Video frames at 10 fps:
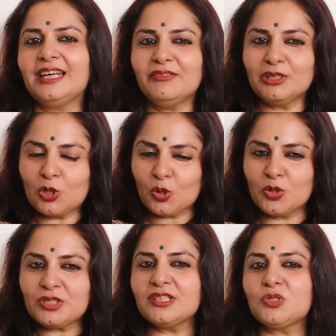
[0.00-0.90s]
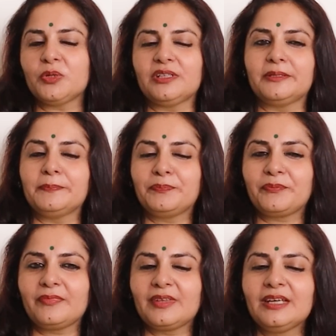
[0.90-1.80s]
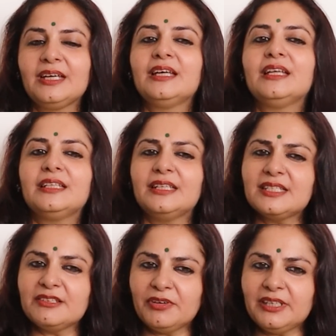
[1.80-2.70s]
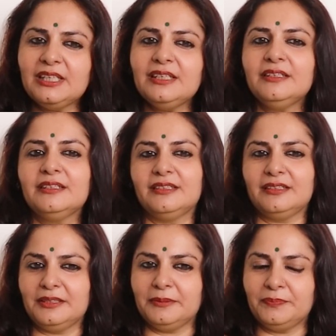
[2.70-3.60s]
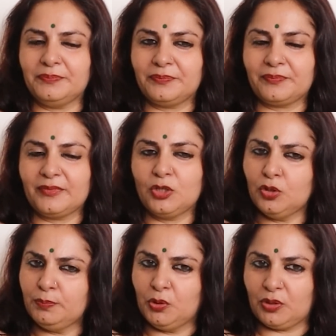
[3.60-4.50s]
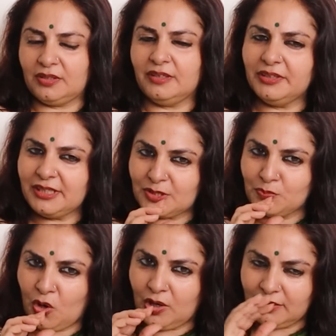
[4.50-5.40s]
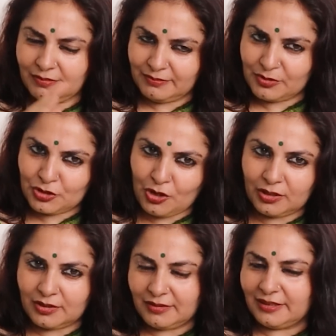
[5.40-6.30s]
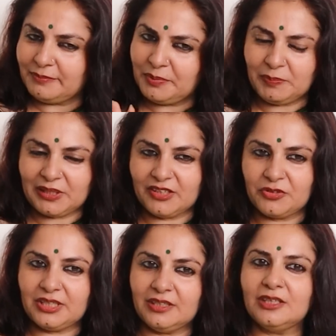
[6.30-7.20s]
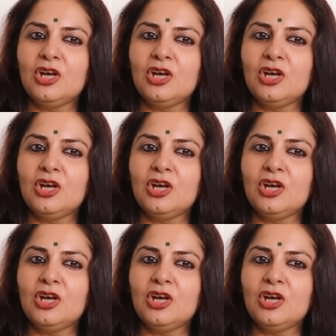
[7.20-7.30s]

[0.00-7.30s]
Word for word: And I will close this with, there is a very uh, good book, a very small, short, people can read